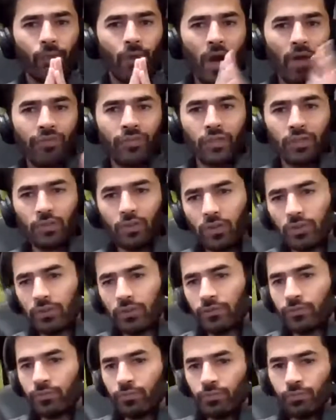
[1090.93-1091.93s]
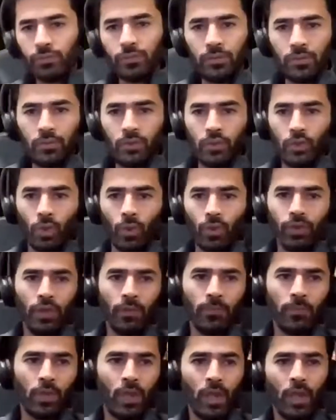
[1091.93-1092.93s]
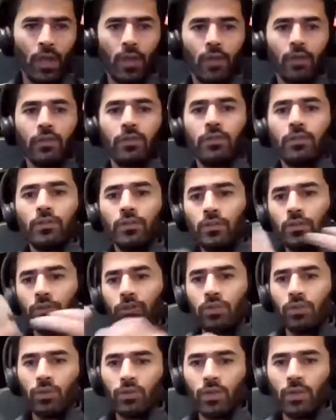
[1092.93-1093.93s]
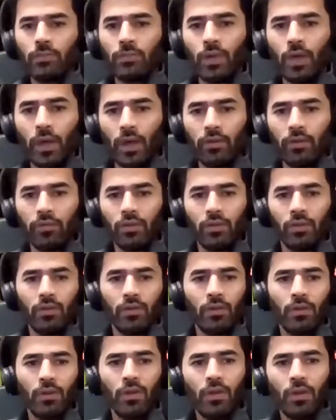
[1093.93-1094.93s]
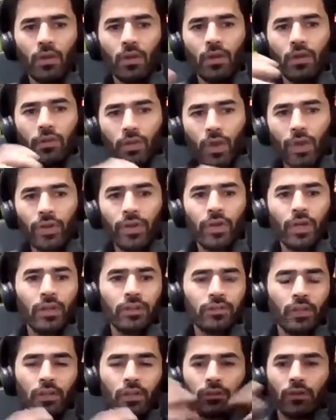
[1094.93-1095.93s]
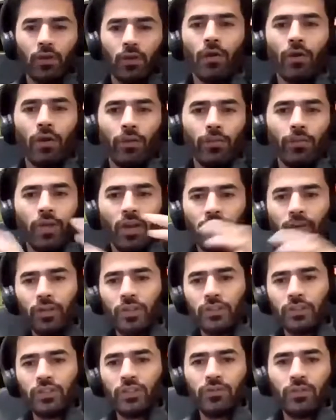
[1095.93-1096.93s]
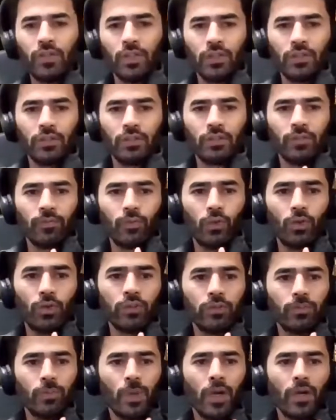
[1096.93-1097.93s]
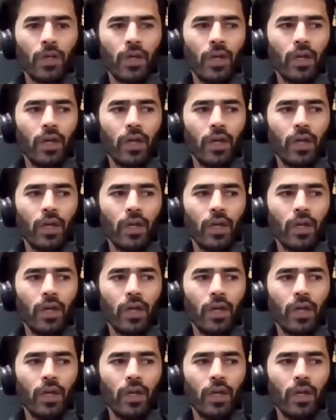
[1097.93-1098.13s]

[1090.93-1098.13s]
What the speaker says: after you've shown them the hell, you've shown them the heaven, now you're going to say, so how come you haven't achieved it? You're a smart